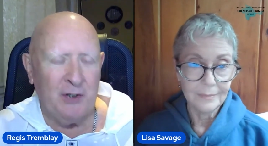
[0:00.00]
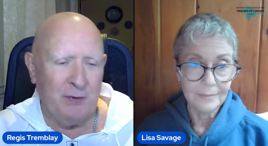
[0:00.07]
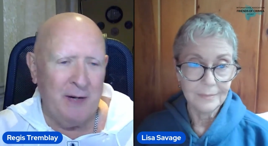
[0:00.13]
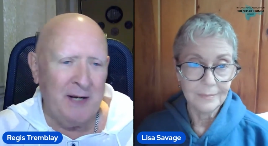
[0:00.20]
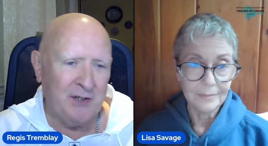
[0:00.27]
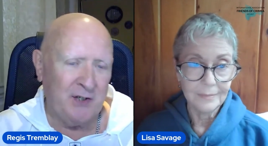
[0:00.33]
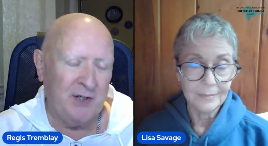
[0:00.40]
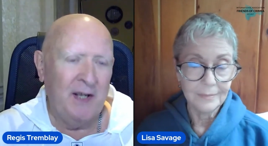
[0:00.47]

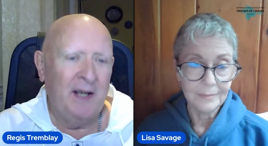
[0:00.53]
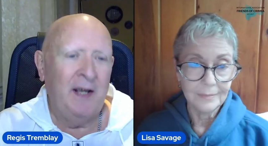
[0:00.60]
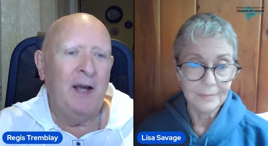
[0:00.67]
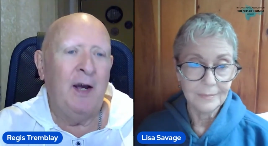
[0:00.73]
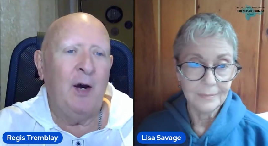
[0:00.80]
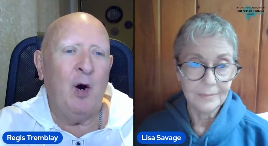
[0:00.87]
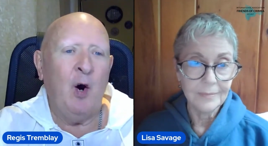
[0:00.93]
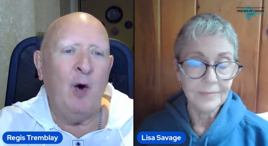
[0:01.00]
Speaker 1: address
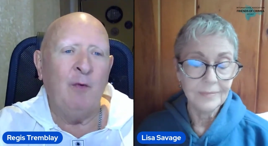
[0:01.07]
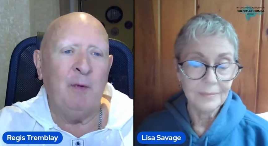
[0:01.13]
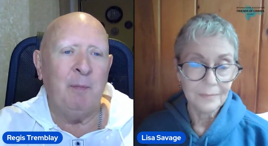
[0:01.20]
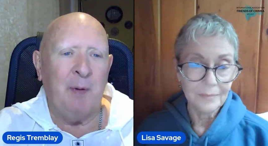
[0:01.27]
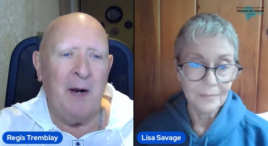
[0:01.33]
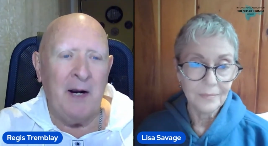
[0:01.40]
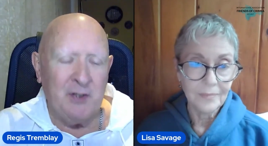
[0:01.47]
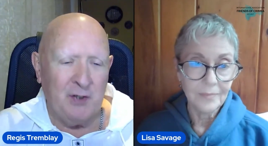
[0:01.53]
over
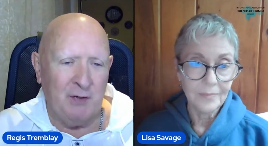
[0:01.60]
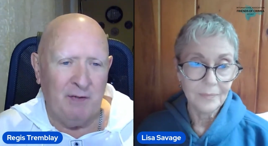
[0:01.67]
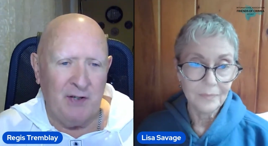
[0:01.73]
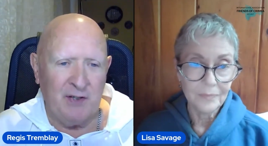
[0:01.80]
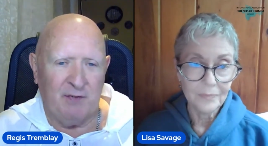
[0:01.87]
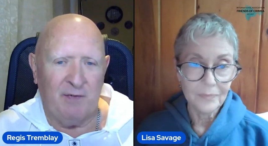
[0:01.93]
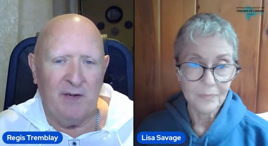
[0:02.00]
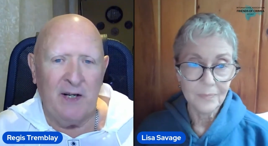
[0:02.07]
parts of
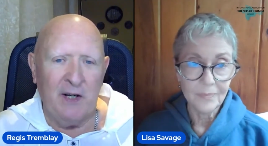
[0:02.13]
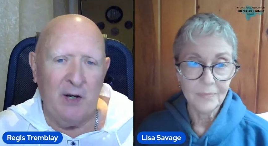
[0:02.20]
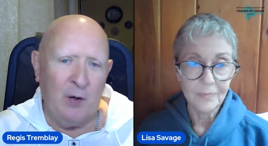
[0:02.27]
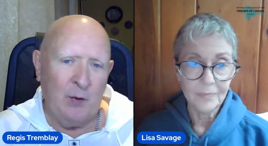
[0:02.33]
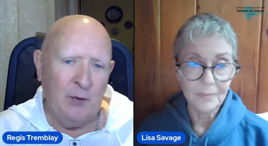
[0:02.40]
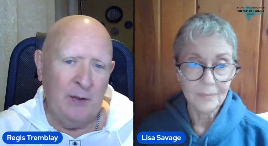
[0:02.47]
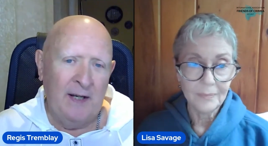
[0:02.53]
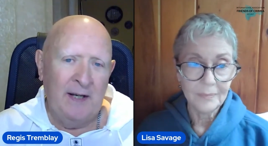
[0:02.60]
this
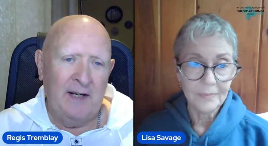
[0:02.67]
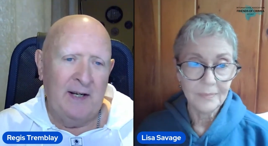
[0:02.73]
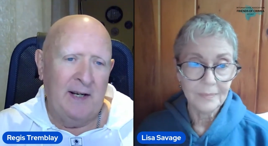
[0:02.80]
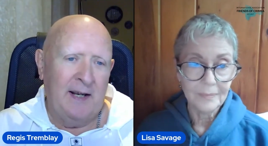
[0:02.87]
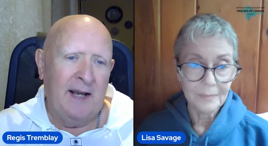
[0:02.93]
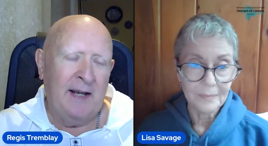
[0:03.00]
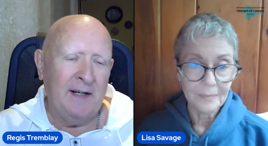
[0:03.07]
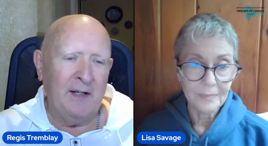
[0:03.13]
video
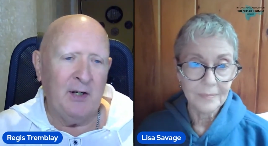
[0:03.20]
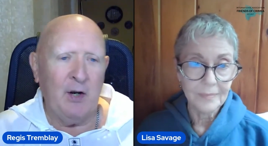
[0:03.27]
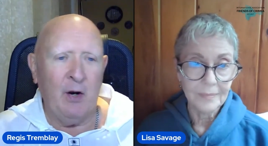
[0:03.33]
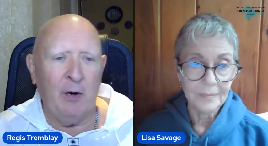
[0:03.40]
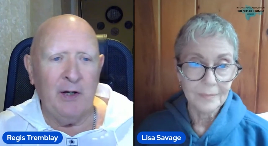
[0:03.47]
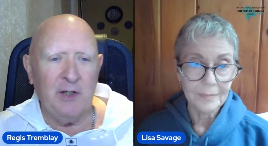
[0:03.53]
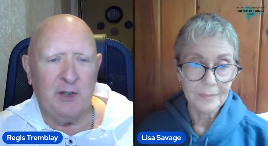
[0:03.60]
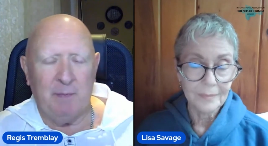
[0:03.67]
and
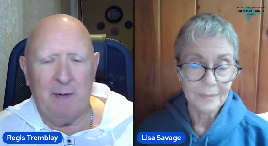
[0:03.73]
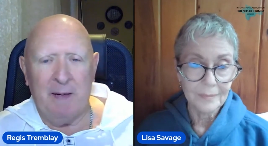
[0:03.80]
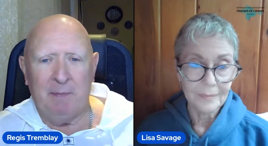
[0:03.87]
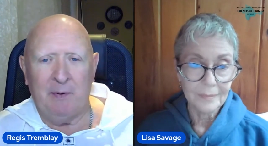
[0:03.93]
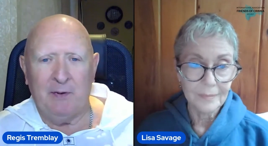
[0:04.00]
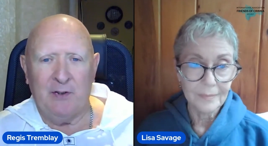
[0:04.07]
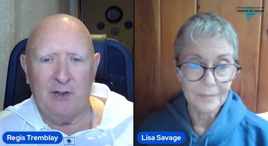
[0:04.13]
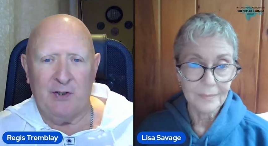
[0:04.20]
encourage
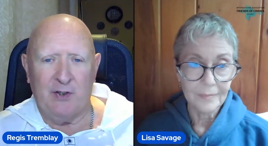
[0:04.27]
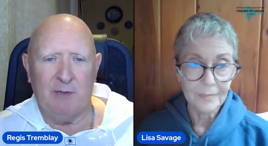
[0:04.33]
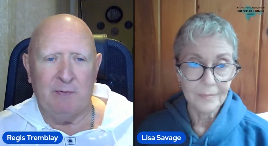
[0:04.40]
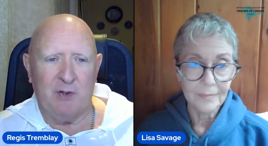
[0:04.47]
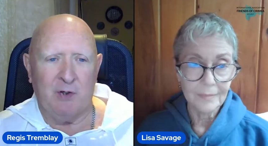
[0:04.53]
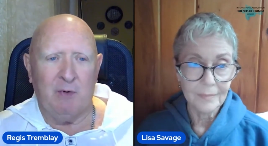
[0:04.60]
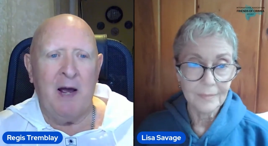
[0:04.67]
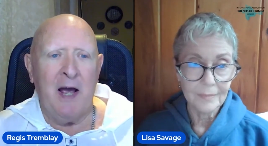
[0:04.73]
people to
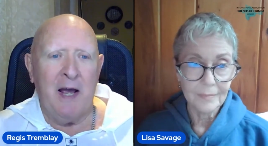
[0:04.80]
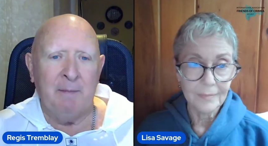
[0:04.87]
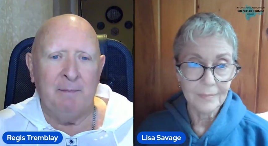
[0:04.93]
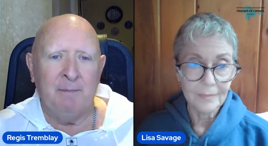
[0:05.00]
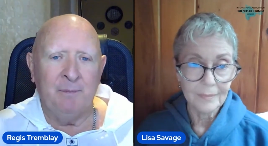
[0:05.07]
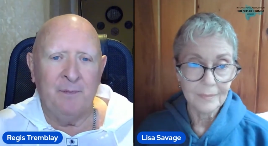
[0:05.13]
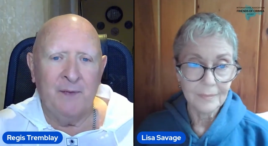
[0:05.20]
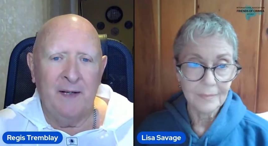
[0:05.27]
subscribe.
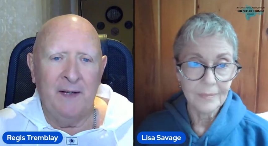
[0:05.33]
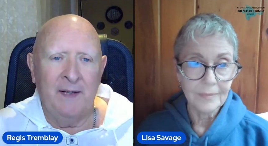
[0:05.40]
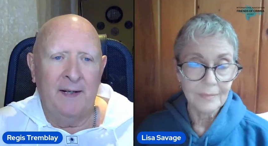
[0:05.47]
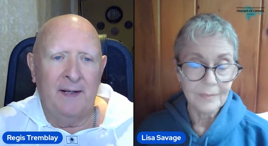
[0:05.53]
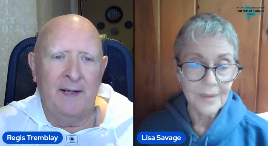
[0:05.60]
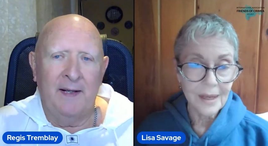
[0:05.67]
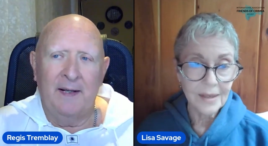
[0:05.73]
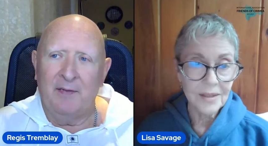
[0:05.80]

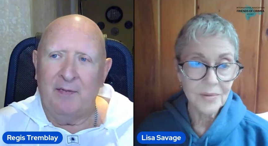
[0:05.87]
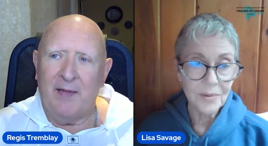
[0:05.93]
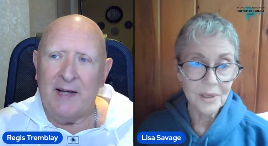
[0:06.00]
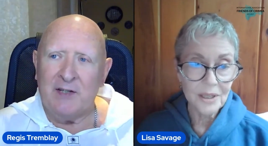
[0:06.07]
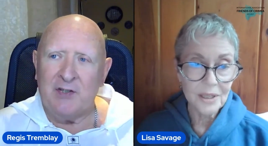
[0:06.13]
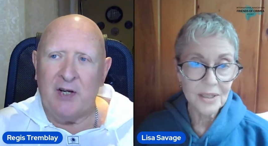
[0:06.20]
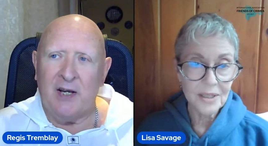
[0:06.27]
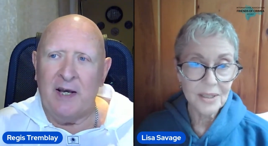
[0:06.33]
Speaker 2: Thanks,
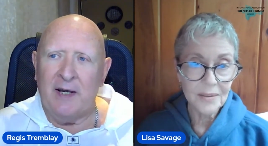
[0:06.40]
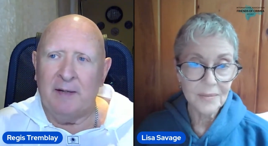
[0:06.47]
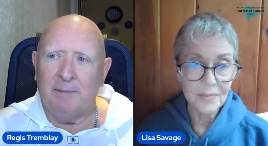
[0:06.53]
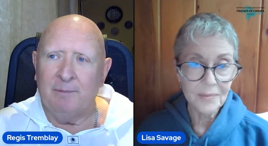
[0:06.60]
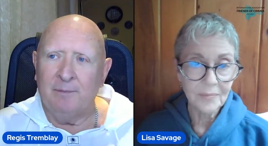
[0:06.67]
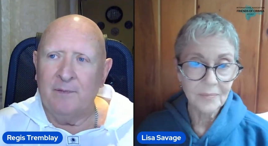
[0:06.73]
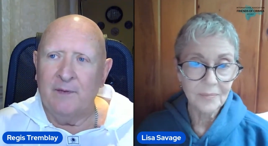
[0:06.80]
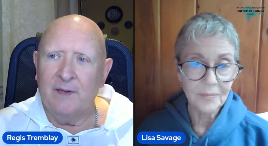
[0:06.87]
Regis.
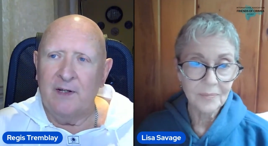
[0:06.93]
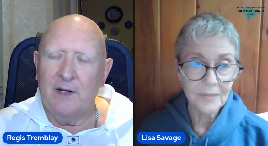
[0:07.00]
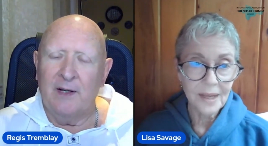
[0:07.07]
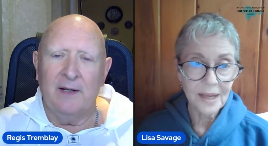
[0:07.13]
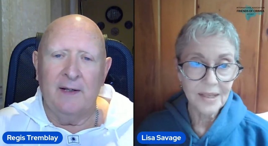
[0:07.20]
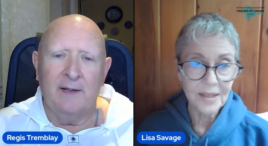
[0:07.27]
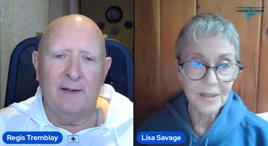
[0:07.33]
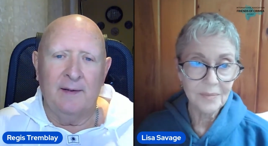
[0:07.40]

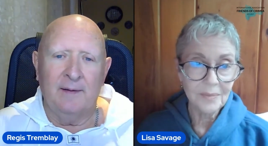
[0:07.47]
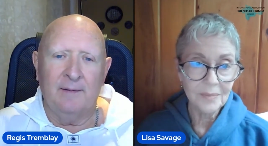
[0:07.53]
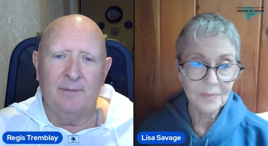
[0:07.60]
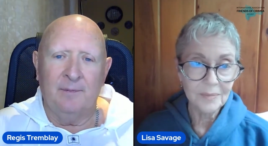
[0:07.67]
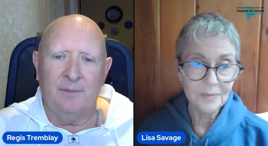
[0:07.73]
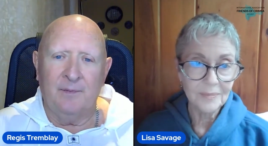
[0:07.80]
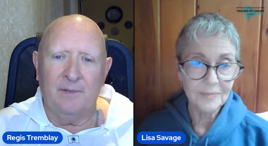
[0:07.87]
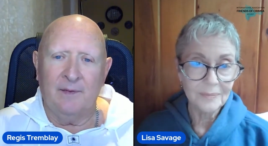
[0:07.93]
Thank you.
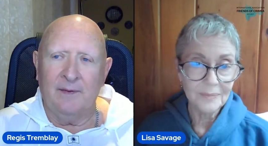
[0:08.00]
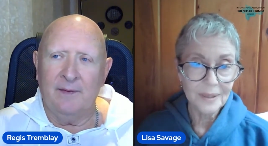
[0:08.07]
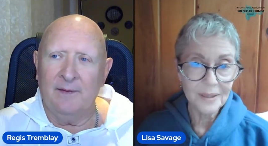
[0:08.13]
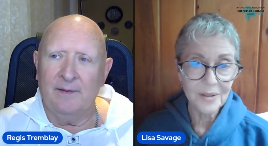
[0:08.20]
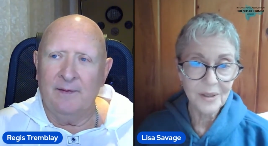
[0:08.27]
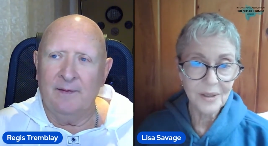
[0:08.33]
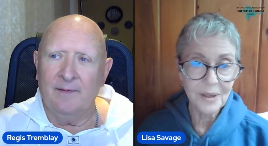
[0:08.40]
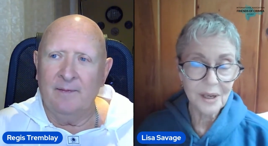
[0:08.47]

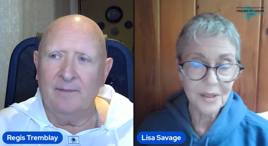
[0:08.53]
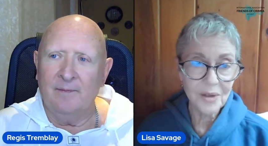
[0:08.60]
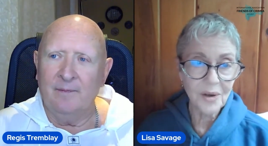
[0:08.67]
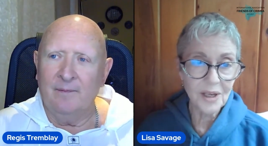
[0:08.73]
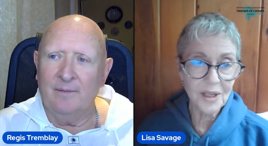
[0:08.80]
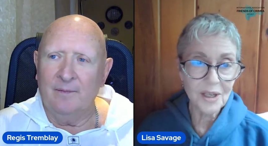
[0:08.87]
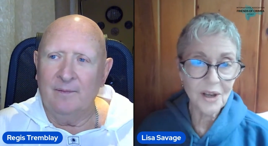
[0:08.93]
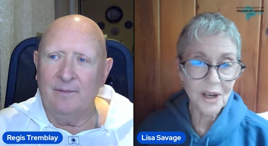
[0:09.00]
It's it's
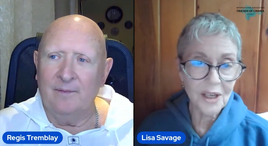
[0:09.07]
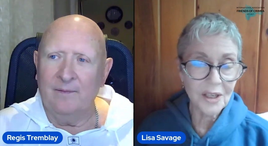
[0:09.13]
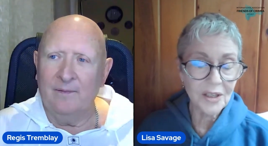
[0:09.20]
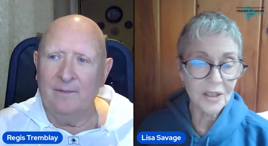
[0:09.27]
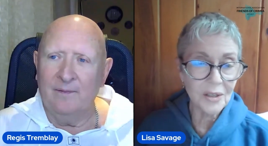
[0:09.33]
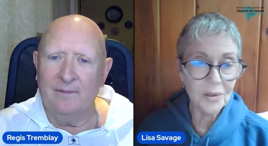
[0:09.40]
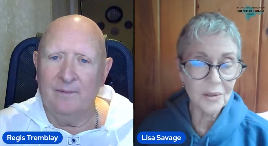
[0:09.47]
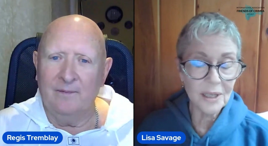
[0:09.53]
great talking
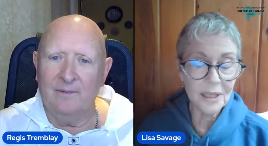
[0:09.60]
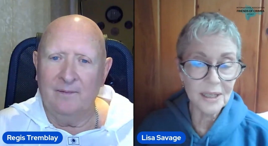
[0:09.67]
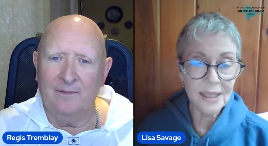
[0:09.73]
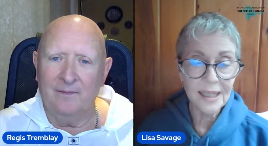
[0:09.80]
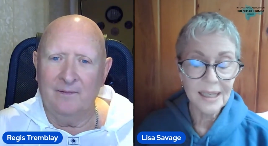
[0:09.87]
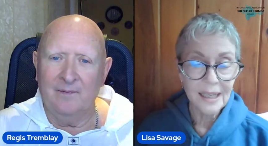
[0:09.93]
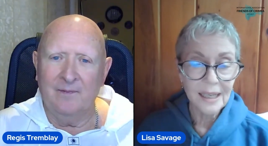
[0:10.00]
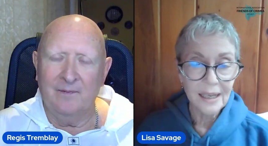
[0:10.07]
to you, and
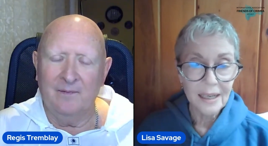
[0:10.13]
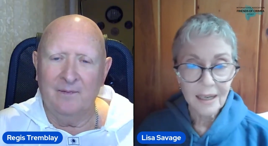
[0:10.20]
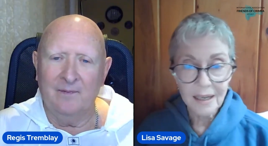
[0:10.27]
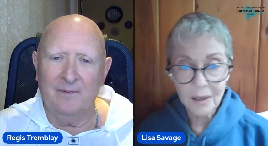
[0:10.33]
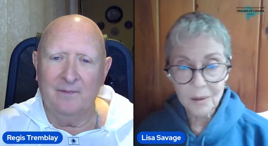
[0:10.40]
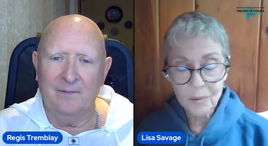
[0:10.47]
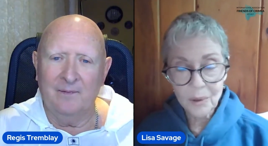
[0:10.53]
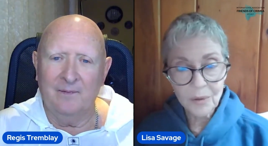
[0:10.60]

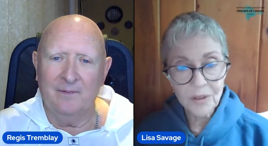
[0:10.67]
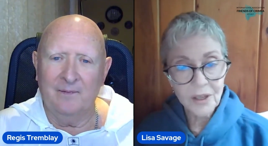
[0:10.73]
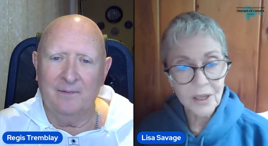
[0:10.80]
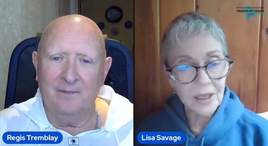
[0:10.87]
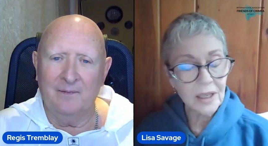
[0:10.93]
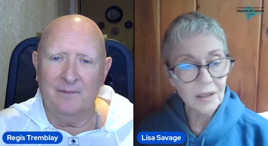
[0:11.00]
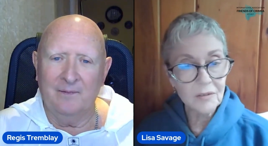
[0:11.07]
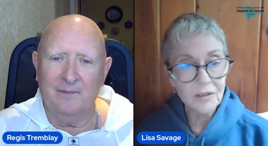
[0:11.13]
uh, we're
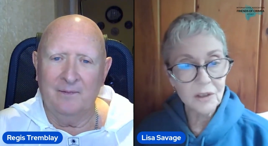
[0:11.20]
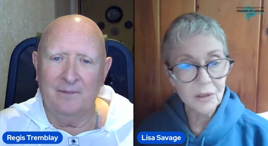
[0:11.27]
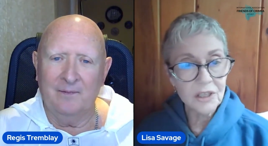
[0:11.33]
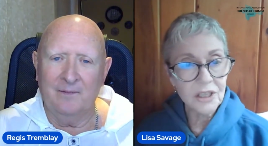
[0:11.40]
thinking of your